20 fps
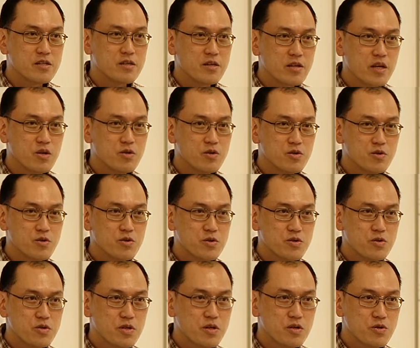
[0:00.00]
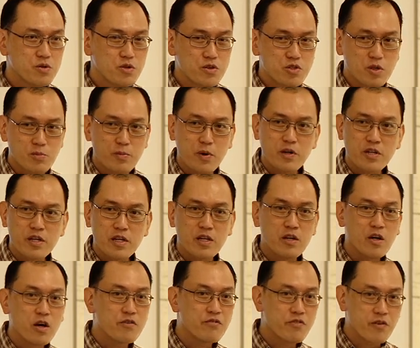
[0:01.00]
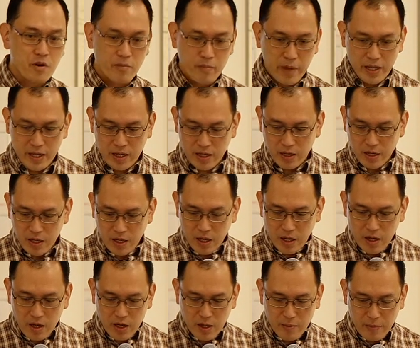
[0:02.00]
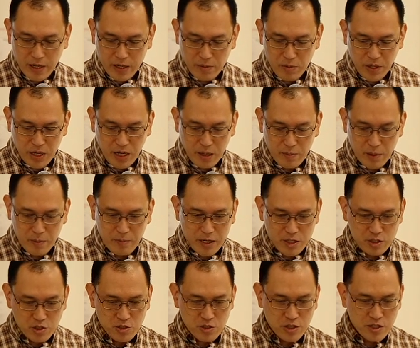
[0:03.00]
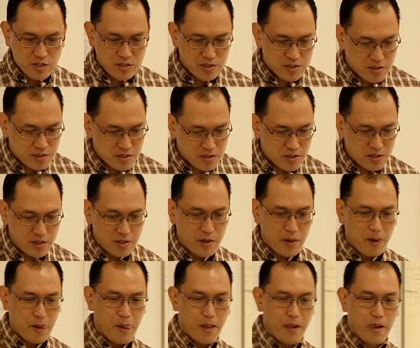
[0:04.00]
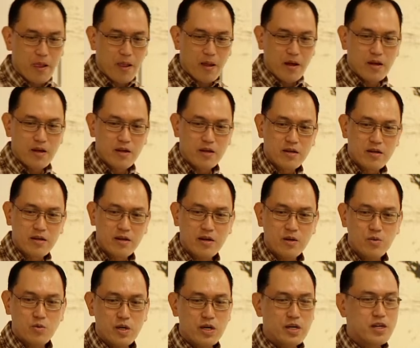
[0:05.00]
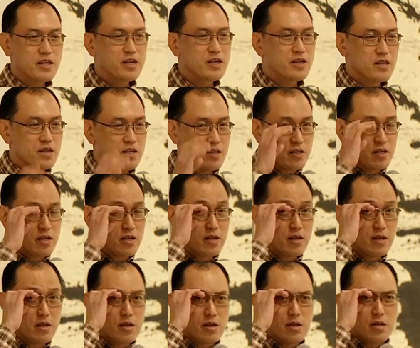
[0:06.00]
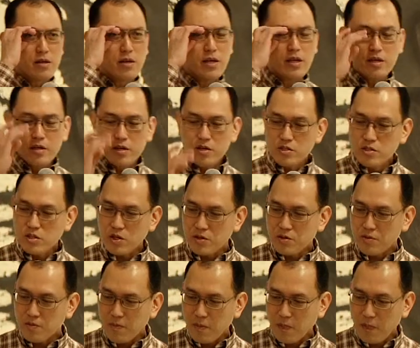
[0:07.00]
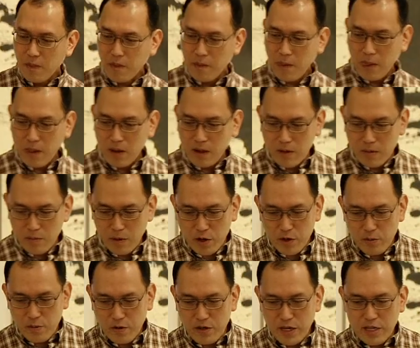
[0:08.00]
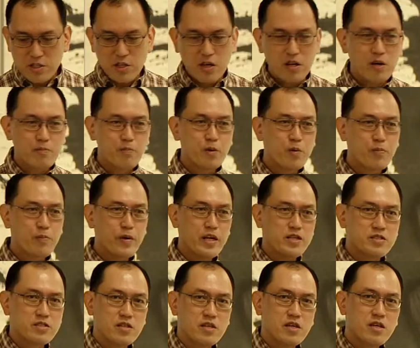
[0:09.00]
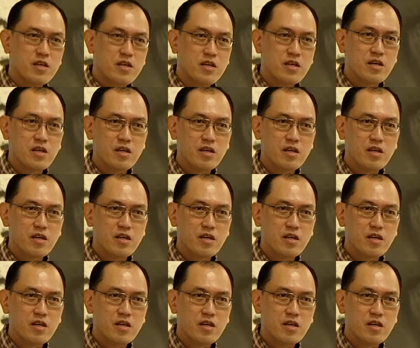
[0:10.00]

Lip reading: okay, who used to model a lot for many. Okay, but anyway, coming back to this work. Okay, so Morimura sort of appropriates the